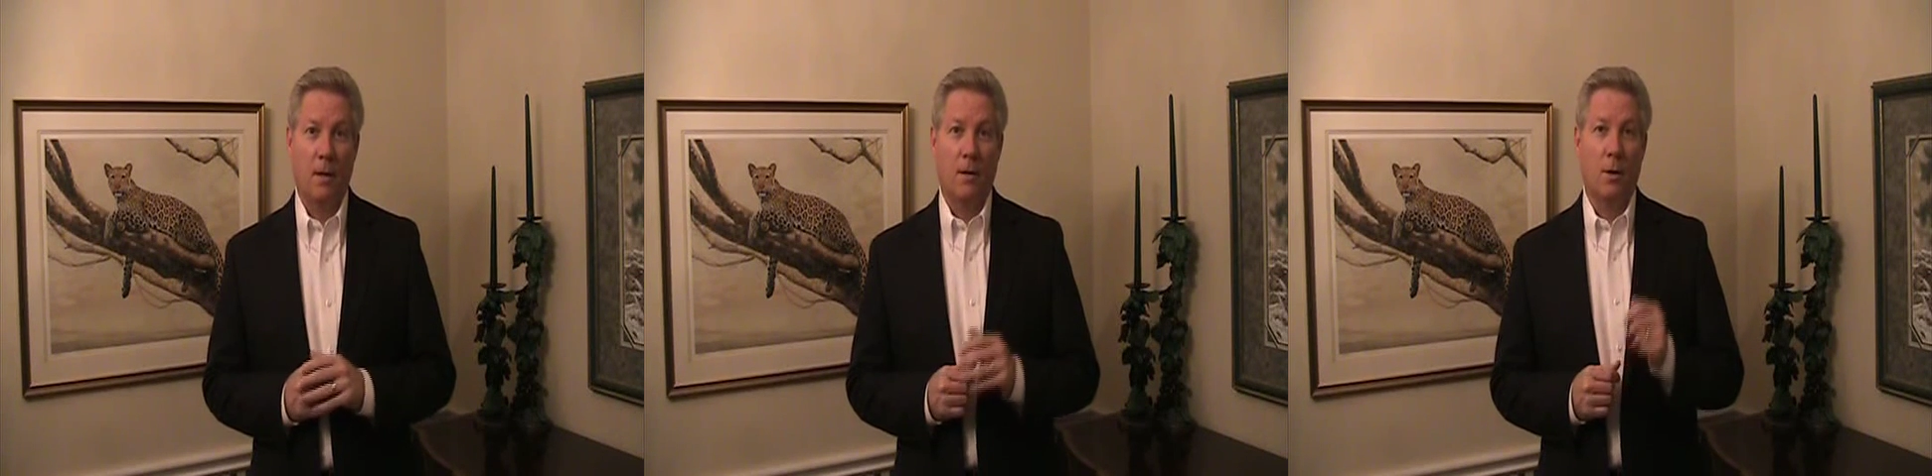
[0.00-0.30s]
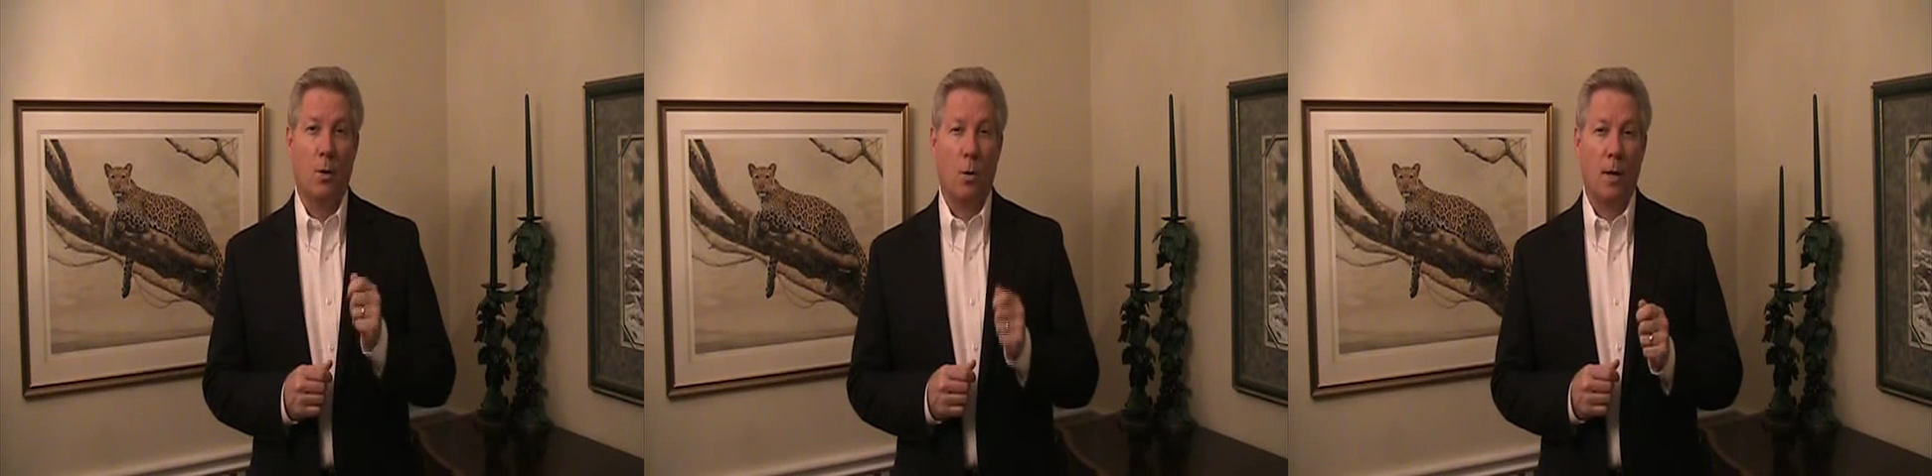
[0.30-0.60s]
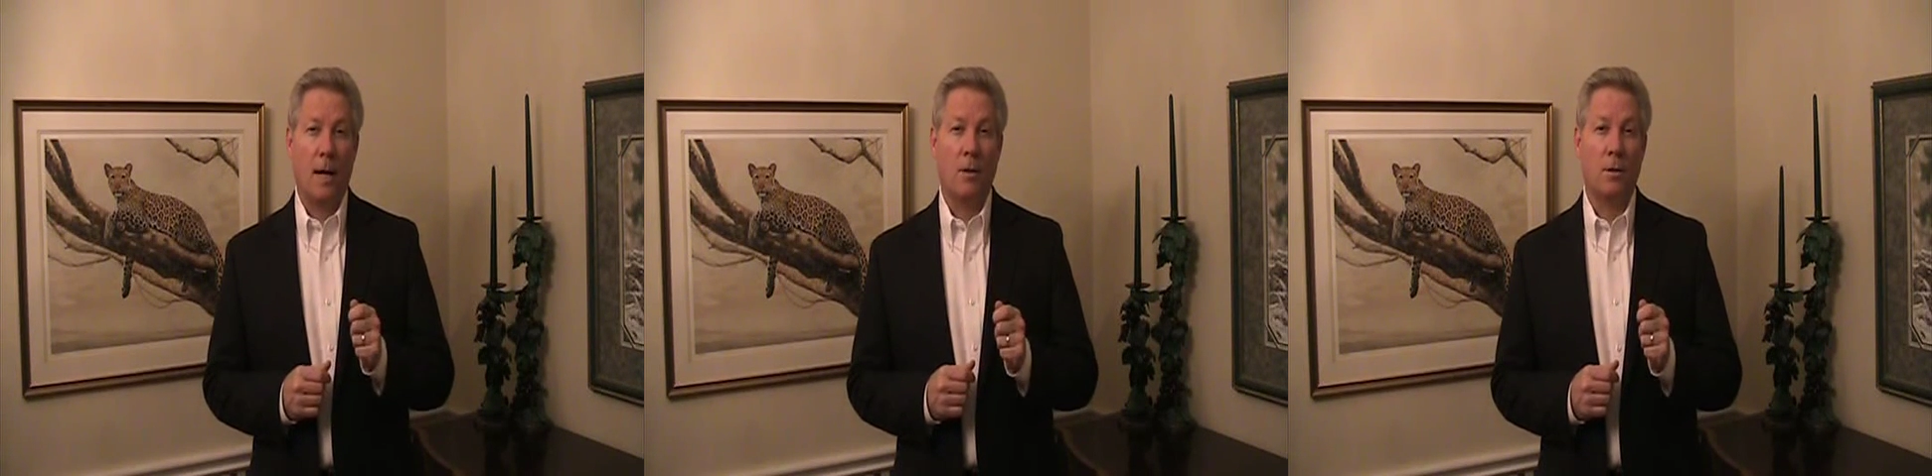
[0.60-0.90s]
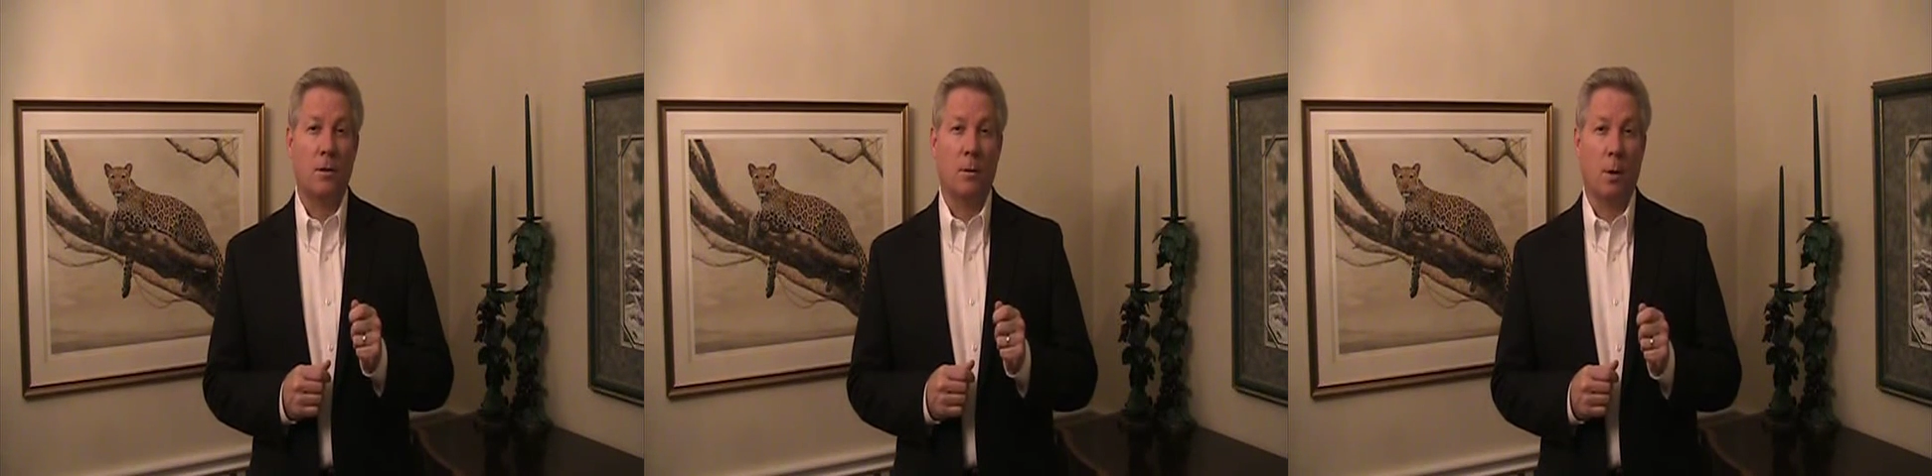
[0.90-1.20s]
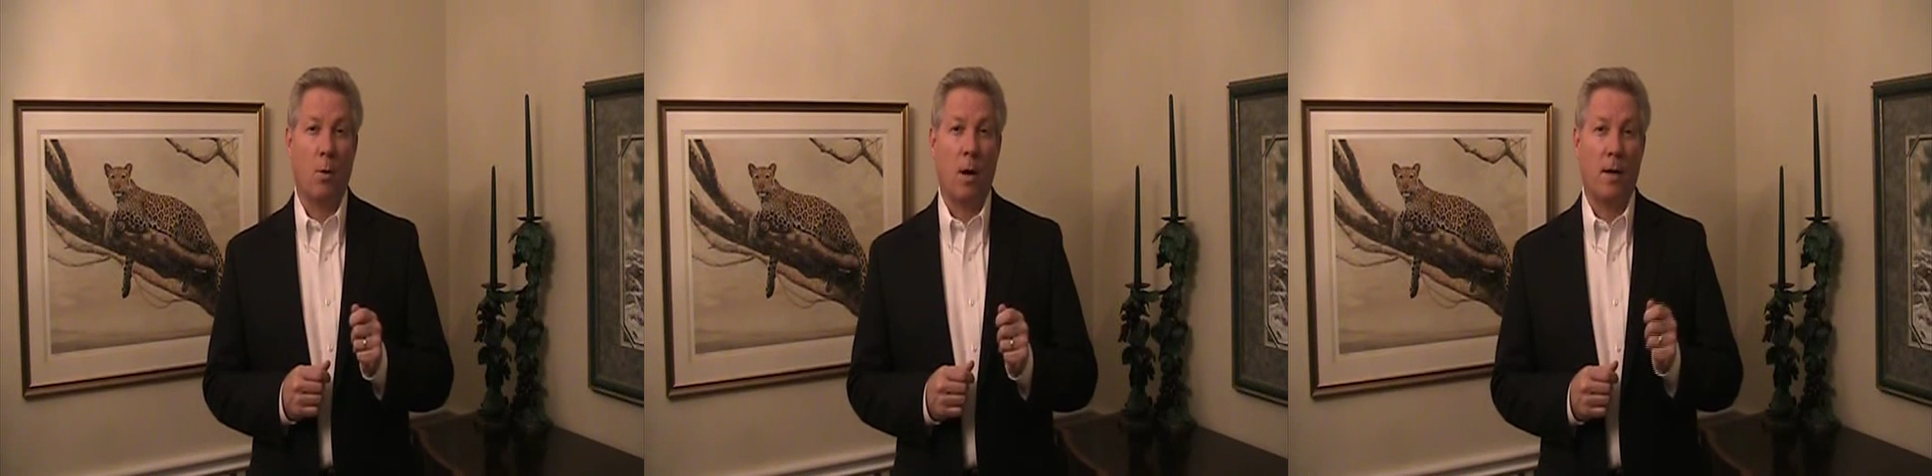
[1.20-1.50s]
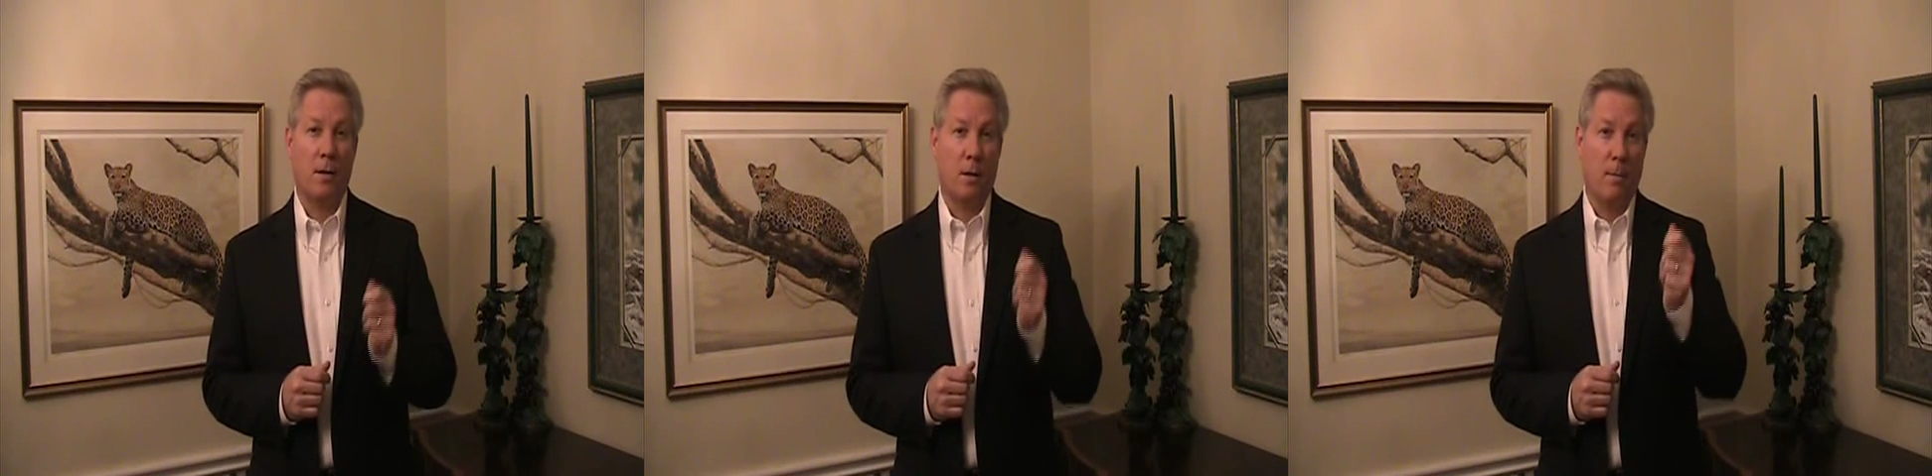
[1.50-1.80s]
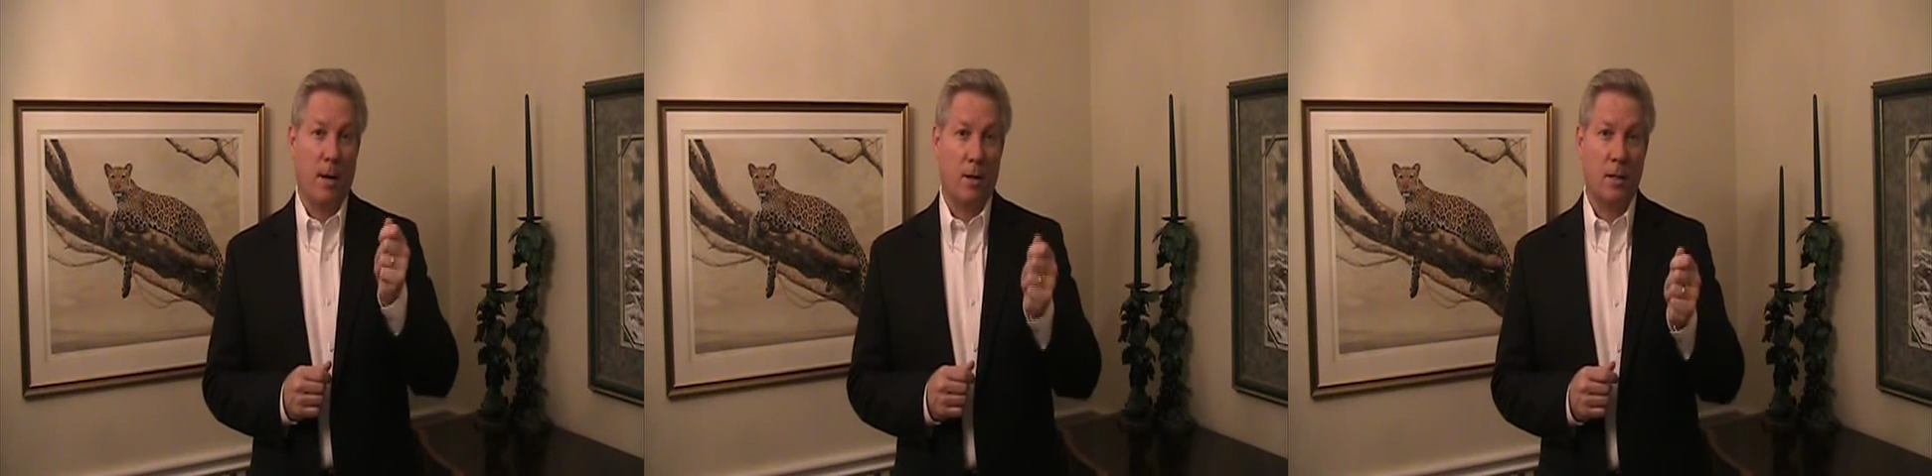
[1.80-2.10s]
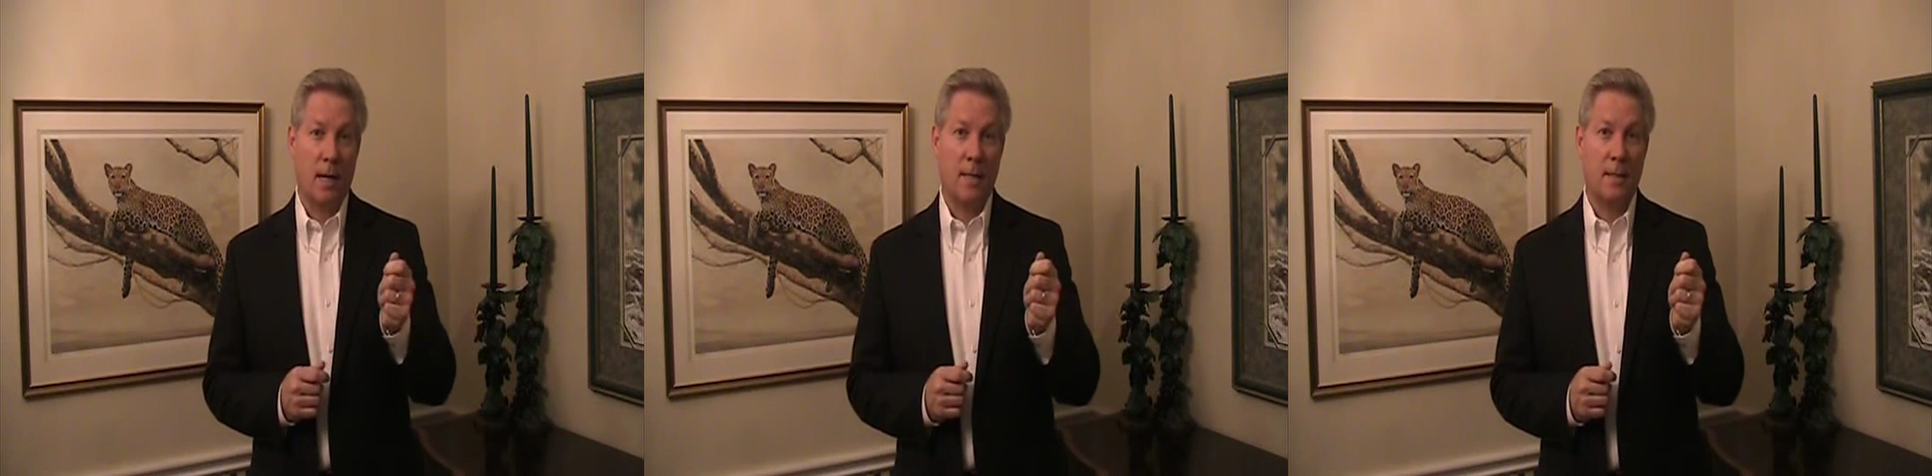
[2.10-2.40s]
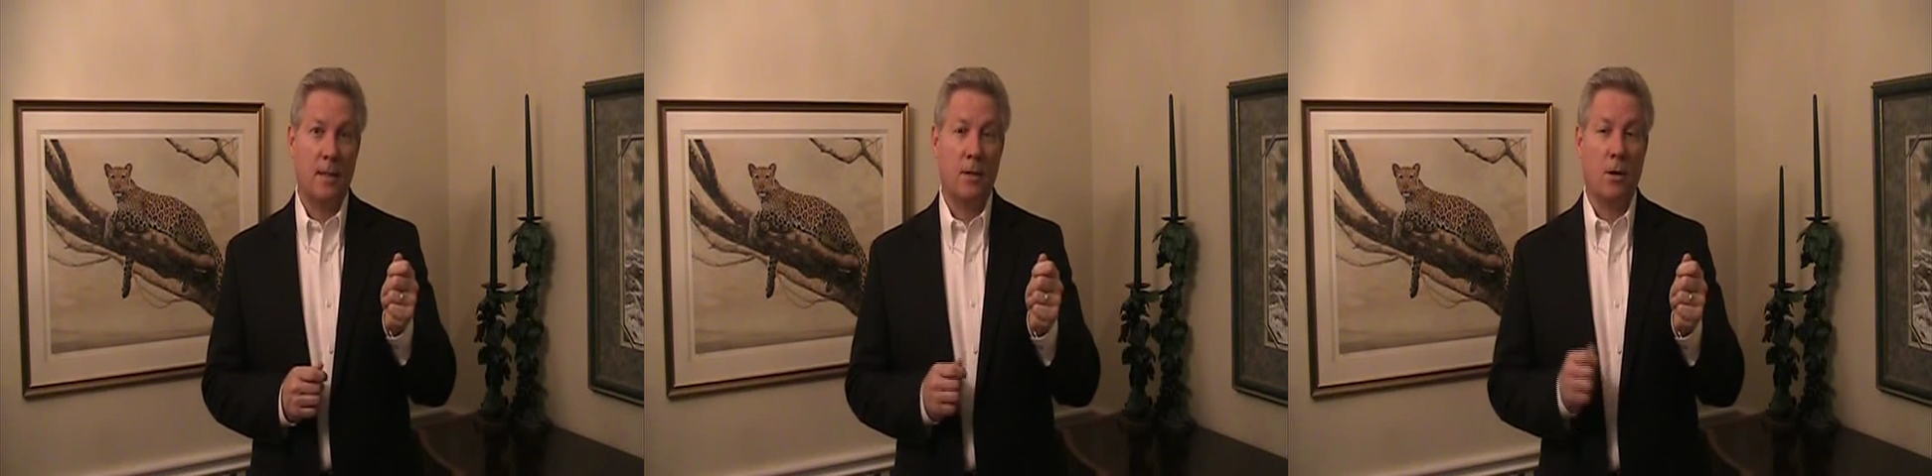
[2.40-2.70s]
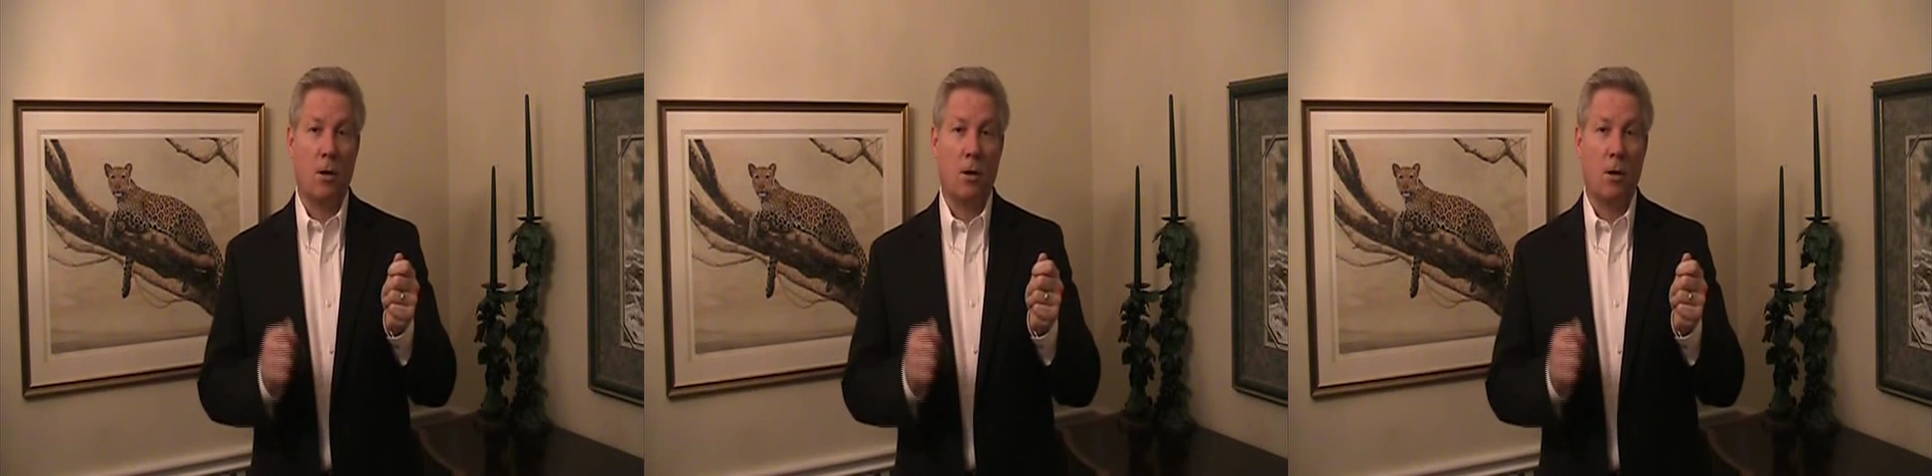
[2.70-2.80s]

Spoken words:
The courthouse is going to require either a marriage license